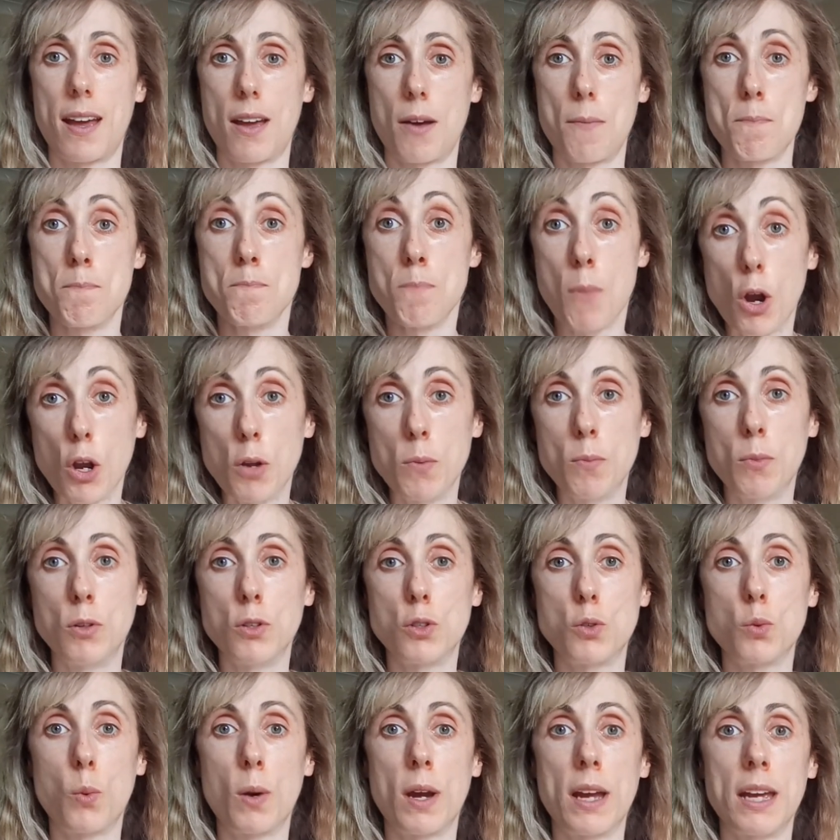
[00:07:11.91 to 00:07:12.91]

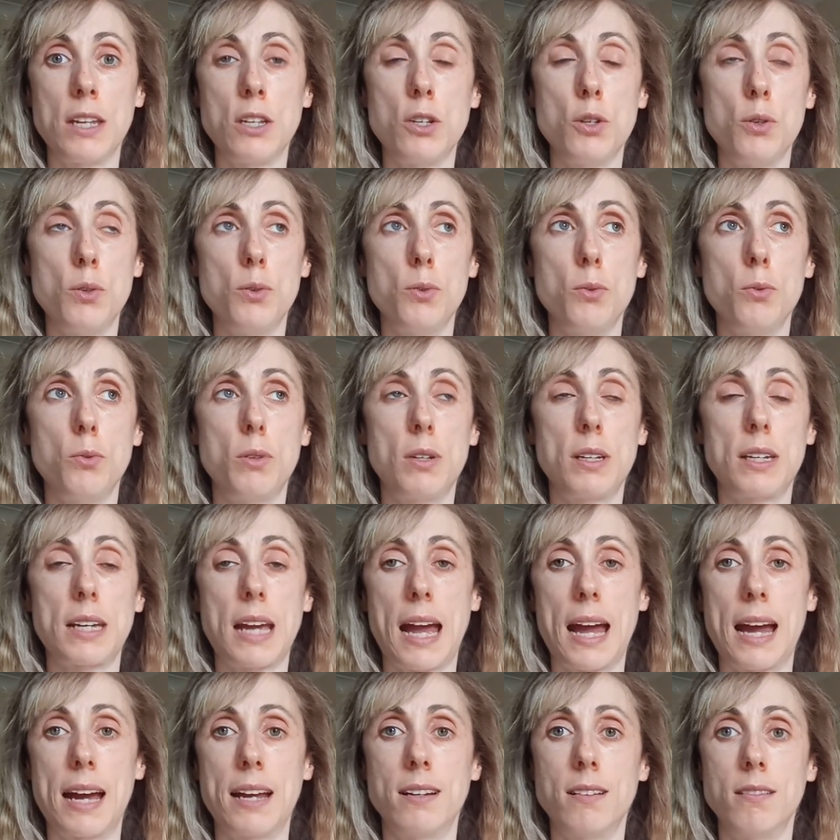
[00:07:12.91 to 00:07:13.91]
moments where you
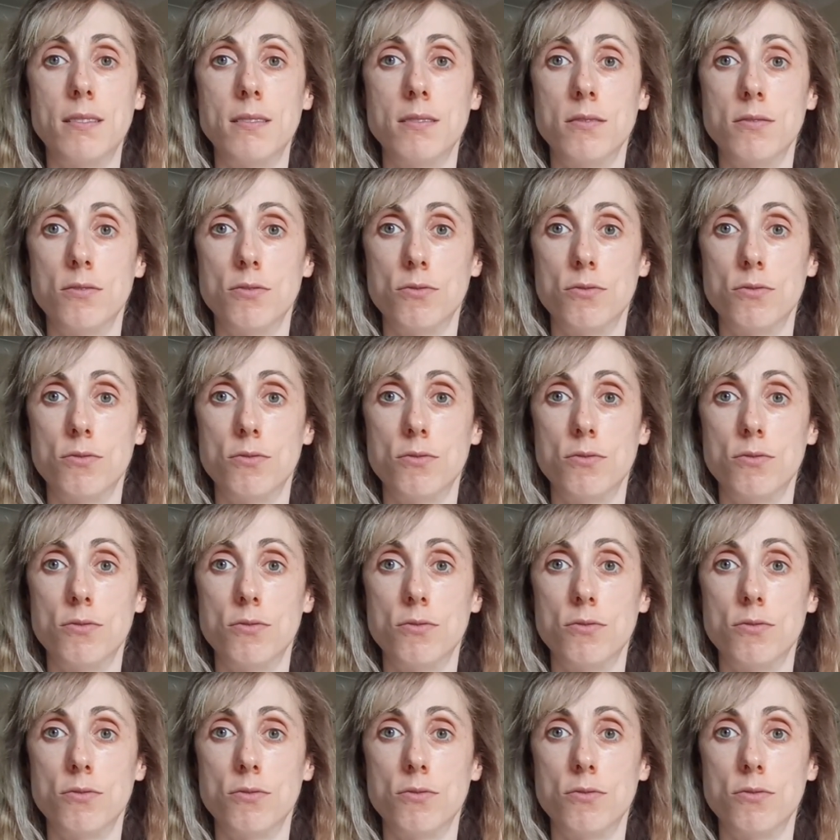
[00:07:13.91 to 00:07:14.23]
can